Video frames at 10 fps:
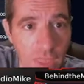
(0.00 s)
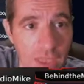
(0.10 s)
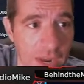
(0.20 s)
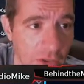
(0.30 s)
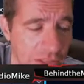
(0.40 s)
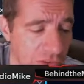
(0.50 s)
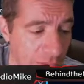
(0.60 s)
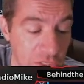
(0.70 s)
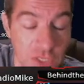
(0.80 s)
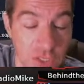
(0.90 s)
And I'll get to my
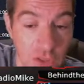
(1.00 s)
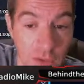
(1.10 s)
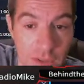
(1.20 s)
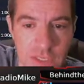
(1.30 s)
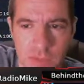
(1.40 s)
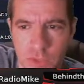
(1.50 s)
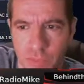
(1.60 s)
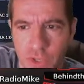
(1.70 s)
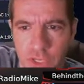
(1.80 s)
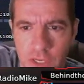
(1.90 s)
season long. My teams are
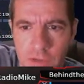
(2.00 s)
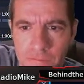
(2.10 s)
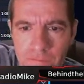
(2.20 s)
pretty good.